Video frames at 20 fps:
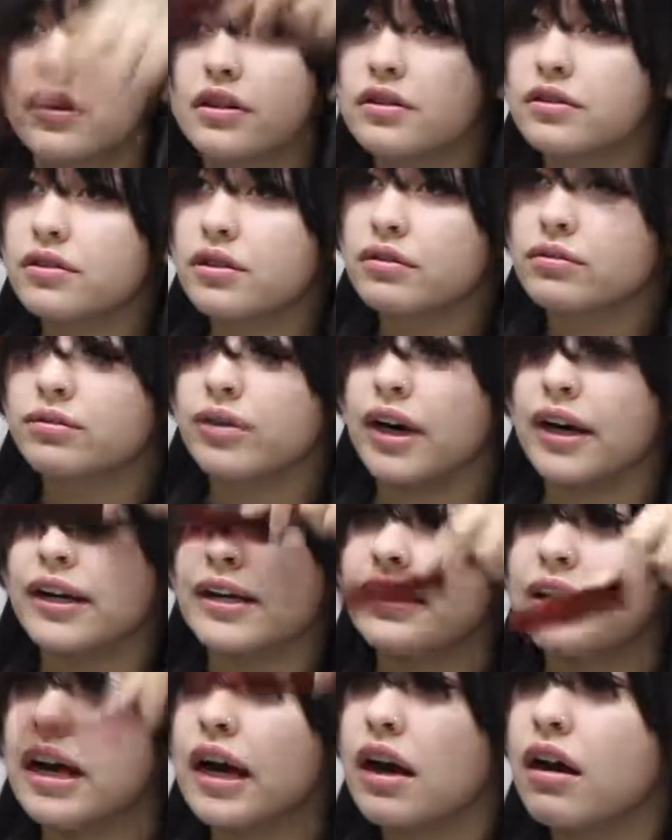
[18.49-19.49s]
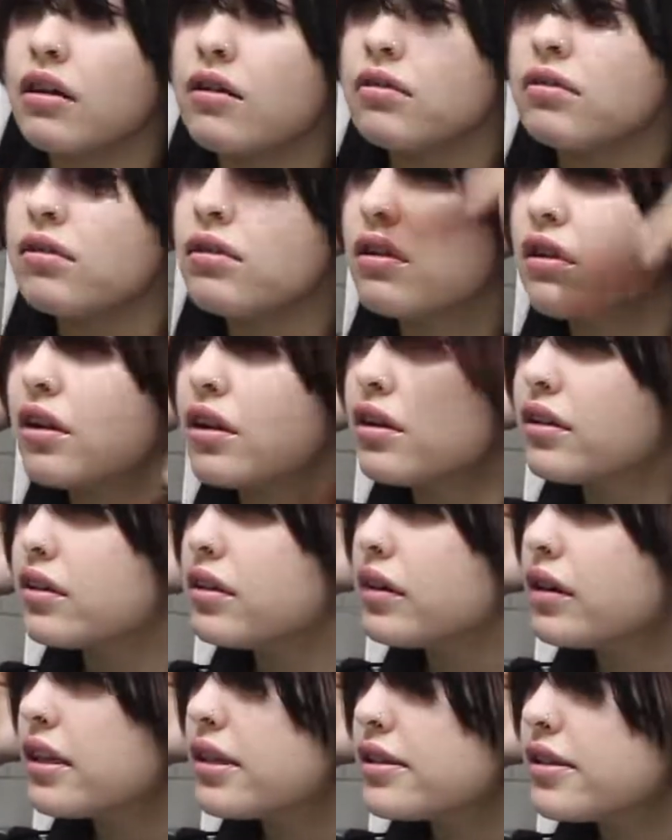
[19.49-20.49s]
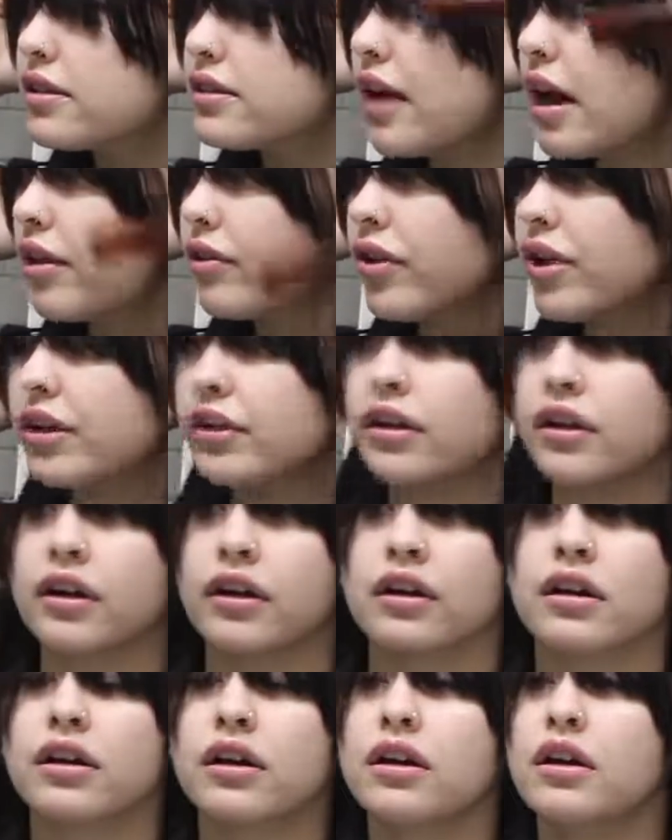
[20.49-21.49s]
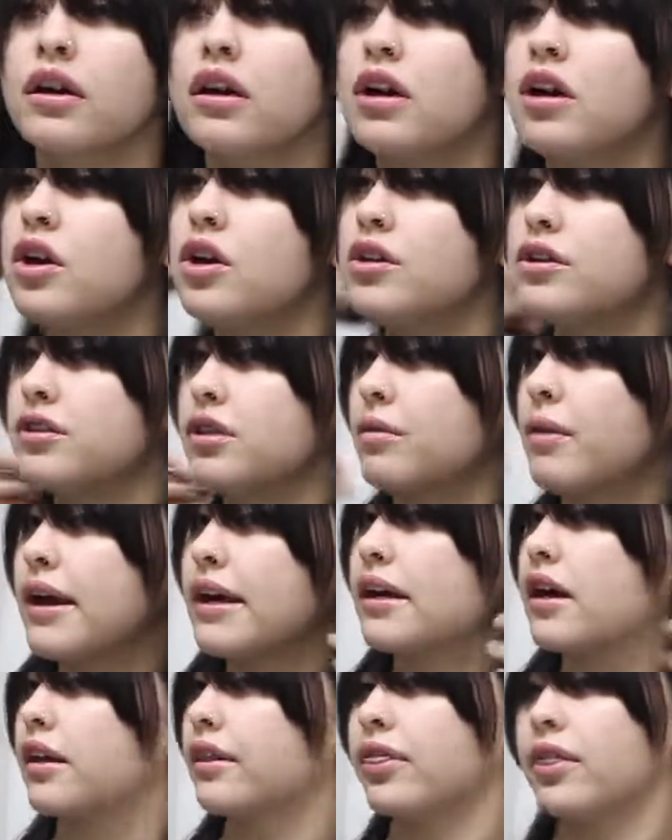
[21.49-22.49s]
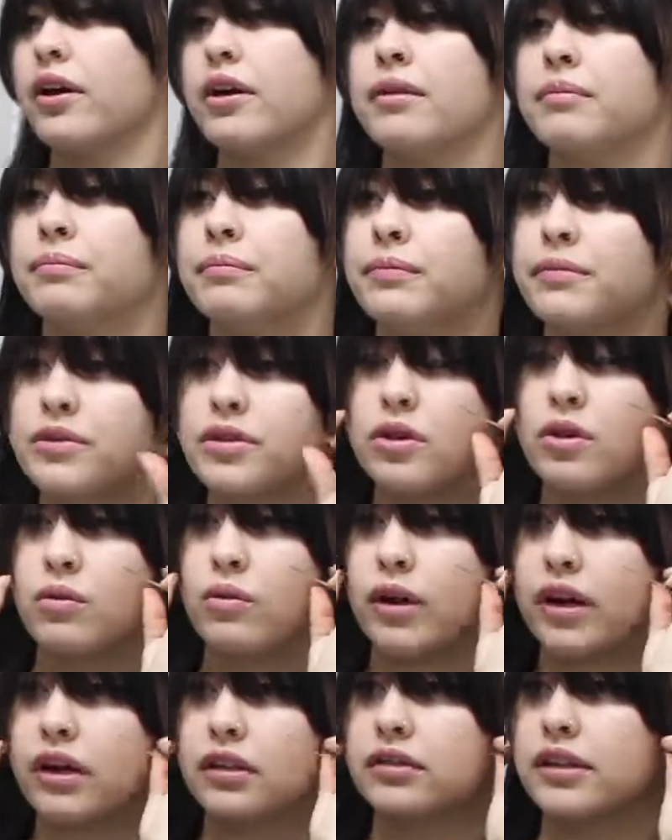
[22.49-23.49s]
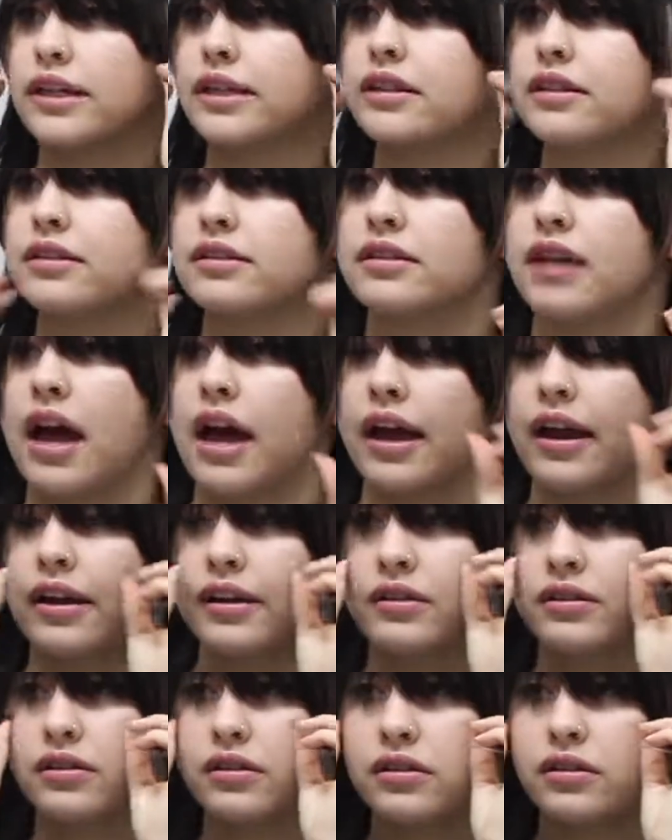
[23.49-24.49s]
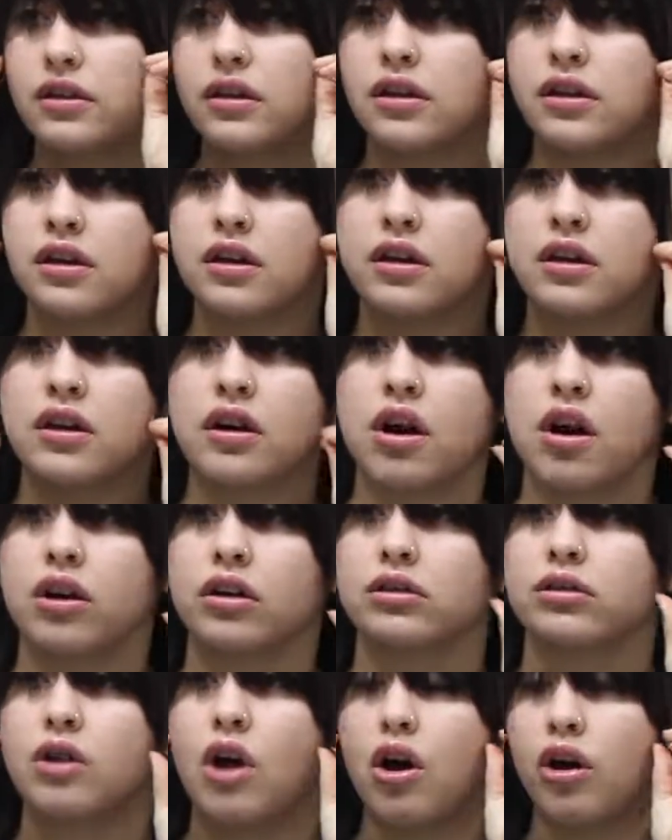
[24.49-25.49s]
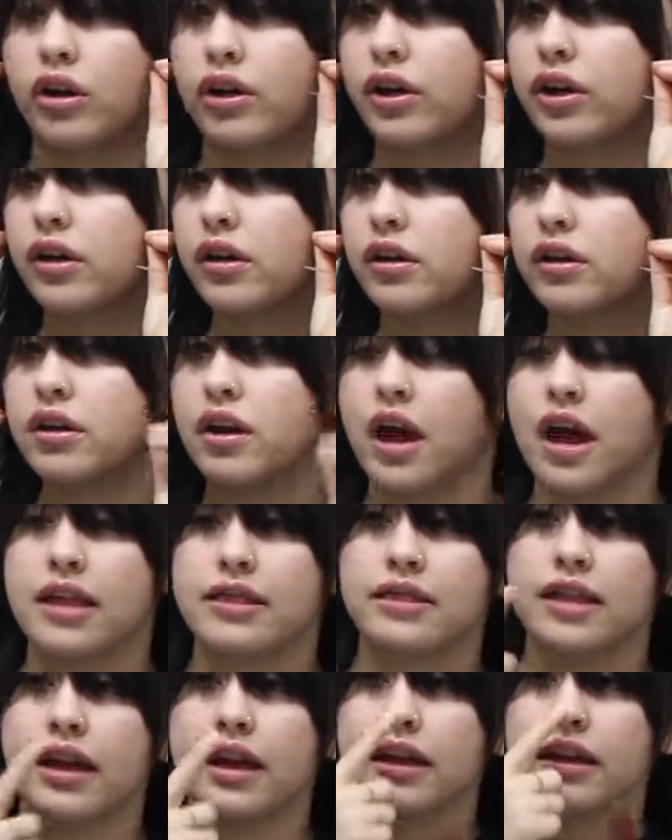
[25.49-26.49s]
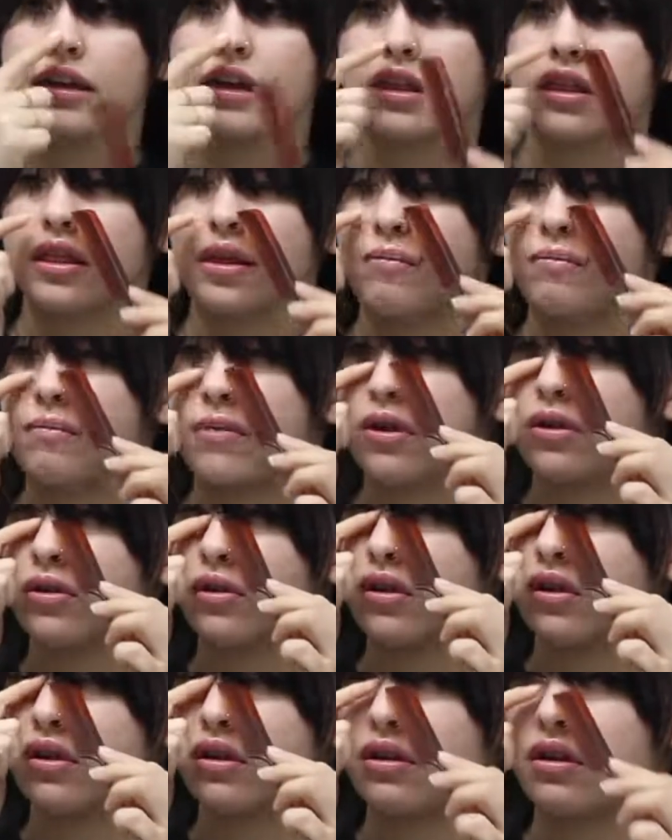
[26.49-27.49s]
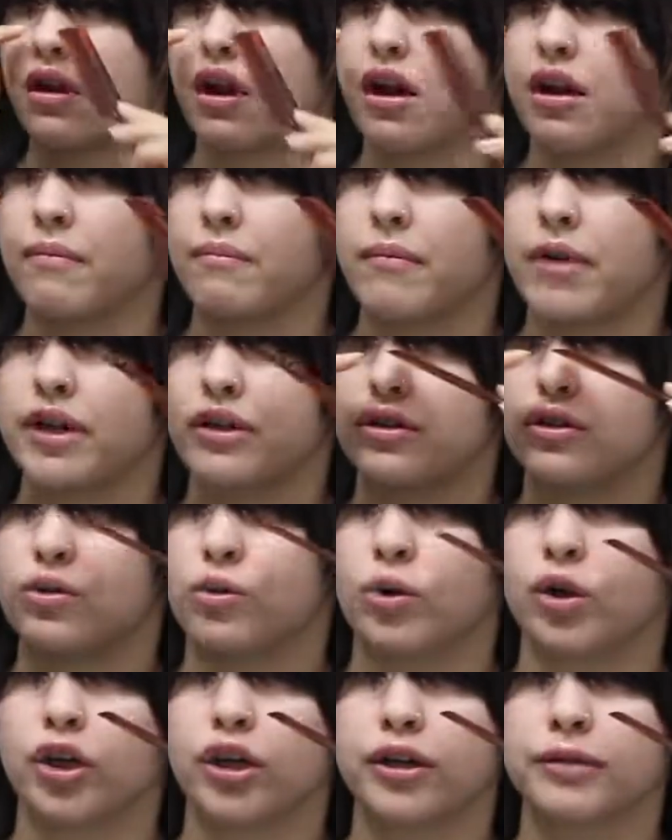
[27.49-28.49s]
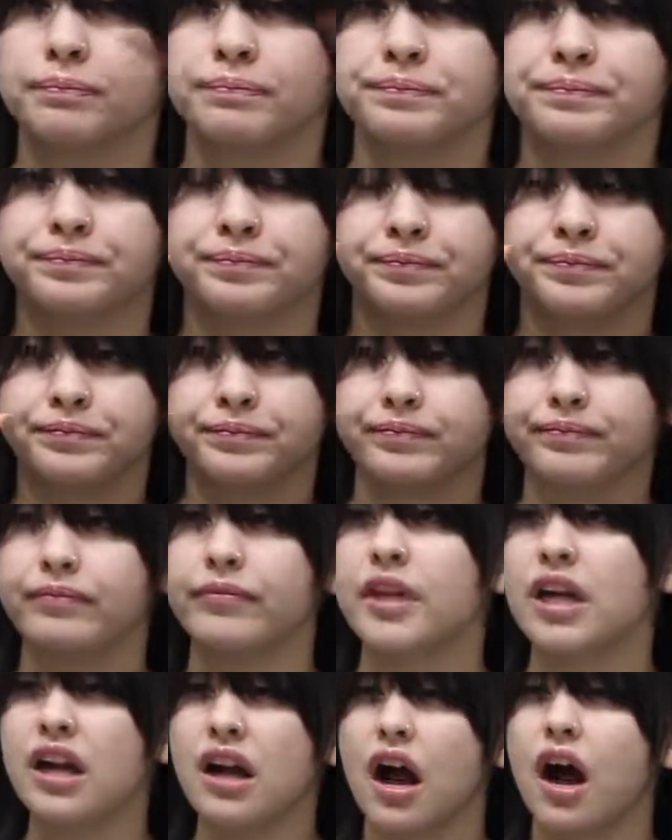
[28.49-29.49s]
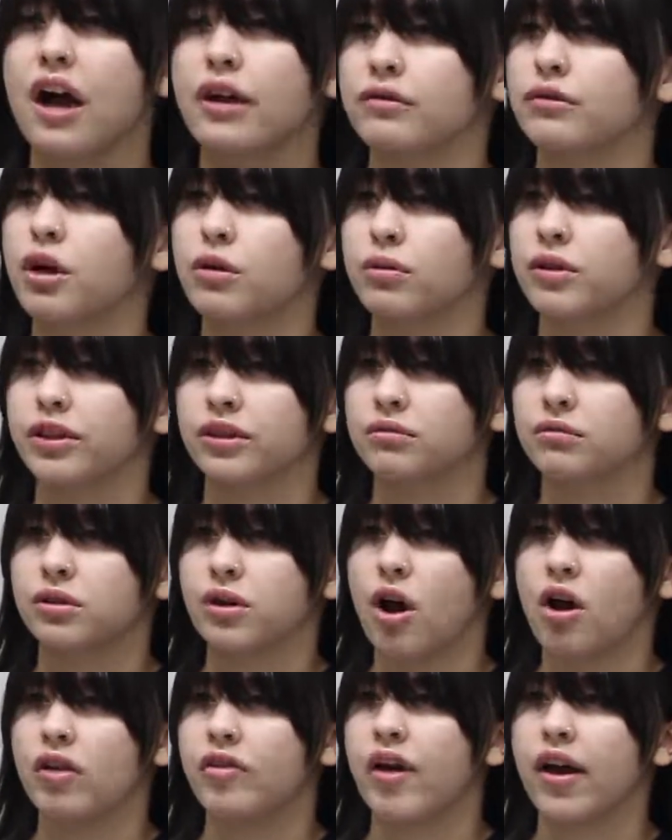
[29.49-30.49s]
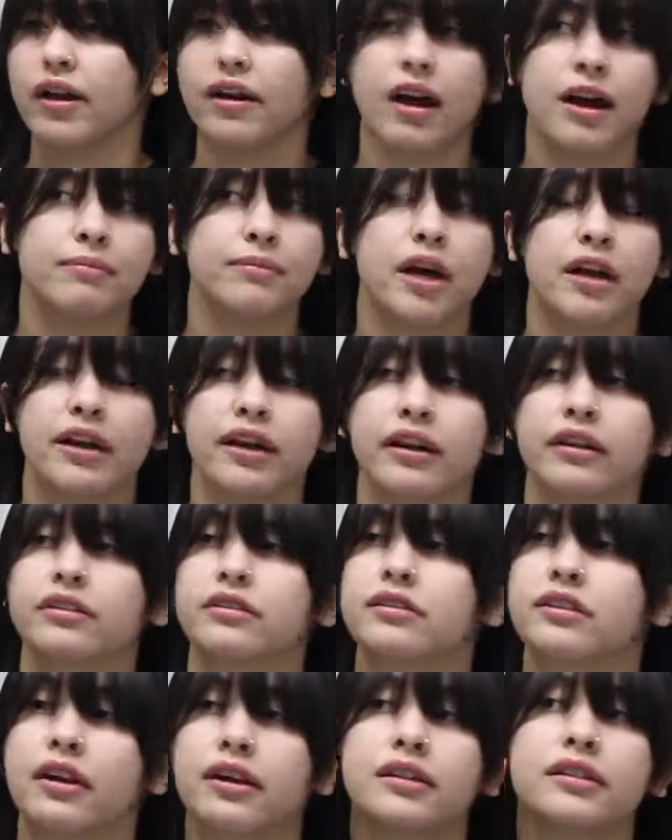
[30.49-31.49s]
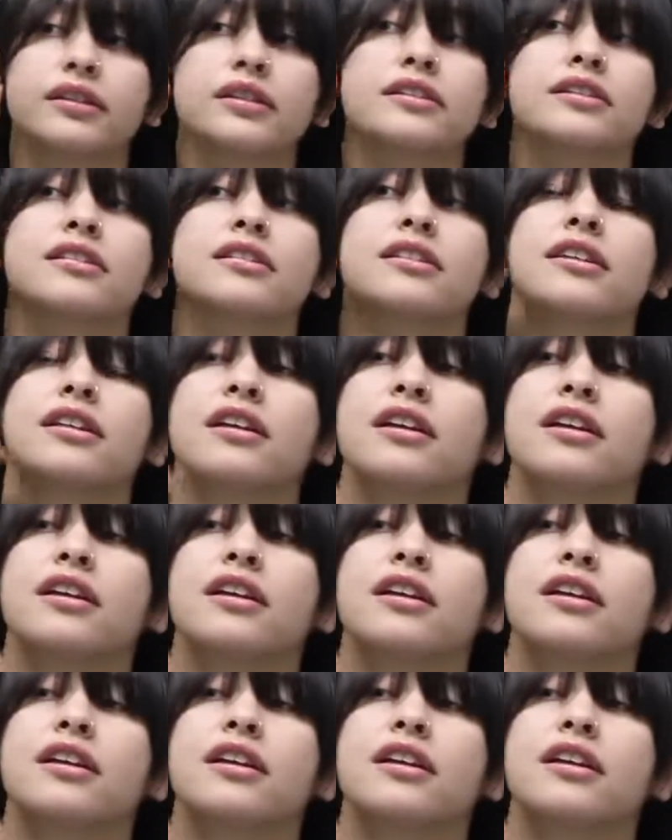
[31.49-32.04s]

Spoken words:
So right now, this is how they look. So I cut them to where like the sides are longer and then in the middle it's shorter. I don't know what you would call that. I'm not a hairstylist.